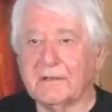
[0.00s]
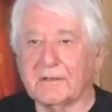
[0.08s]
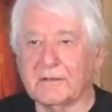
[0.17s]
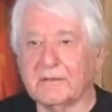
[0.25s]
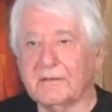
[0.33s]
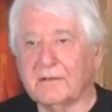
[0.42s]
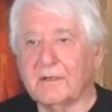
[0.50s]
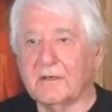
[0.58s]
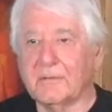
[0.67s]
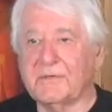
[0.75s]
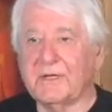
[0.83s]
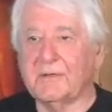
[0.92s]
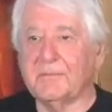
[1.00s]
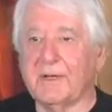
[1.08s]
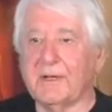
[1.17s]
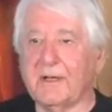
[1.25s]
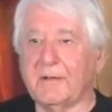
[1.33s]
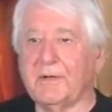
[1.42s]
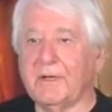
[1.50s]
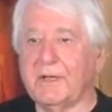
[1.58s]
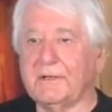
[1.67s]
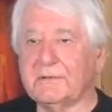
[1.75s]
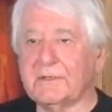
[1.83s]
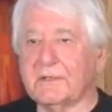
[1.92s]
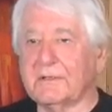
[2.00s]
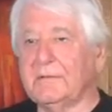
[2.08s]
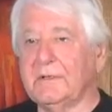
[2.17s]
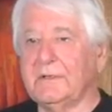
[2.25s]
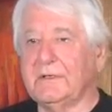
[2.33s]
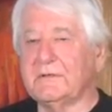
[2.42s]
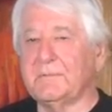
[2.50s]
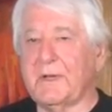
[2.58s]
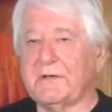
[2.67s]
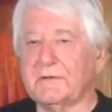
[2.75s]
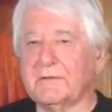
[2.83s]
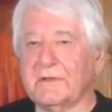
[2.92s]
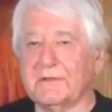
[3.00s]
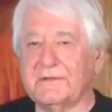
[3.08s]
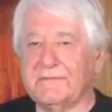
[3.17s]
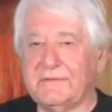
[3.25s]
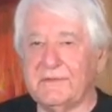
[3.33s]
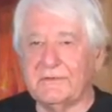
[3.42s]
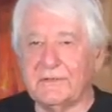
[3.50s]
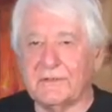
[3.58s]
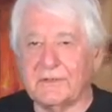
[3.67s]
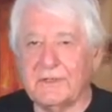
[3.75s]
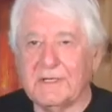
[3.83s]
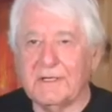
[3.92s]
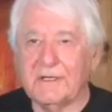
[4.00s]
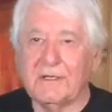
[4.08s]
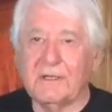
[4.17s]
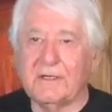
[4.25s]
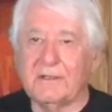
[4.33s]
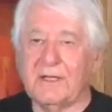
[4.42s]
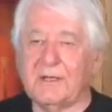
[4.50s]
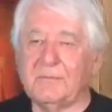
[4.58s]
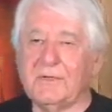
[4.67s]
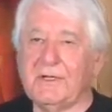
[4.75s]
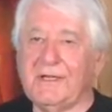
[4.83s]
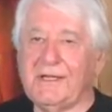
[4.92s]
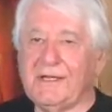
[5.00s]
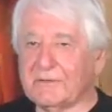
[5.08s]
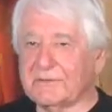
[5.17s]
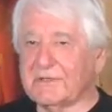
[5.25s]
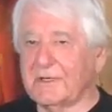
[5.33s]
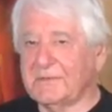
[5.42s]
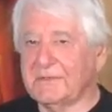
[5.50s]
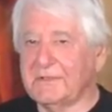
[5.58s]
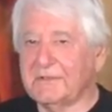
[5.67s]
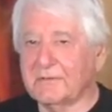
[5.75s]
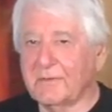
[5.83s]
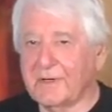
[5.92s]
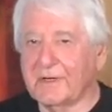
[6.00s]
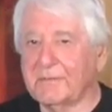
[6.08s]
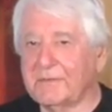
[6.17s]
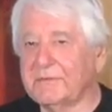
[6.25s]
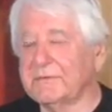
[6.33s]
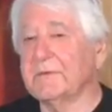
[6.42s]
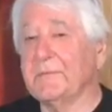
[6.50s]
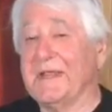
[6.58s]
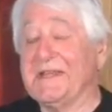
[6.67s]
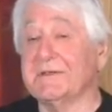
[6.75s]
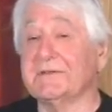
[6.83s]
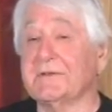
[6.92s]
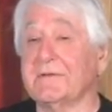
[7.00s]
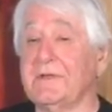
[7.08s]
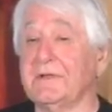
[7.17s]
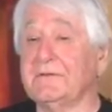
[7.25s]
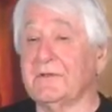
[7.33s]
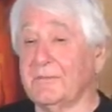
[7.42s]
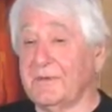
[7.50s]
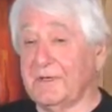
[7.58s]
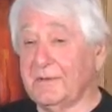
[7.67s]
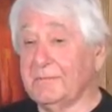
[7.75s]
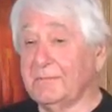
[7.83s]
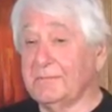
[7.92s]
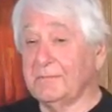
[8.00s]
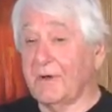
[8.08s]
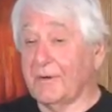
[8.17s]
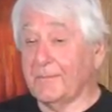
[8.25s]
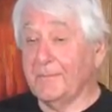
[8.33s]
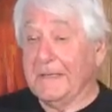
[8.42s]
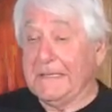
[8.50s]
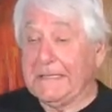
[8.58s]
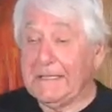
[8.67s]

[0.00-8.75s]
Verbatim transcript: uh, obtained by Albert Einstein in his special relativity theory, namely E equals mc squared, which is the basis of the atomic bomb.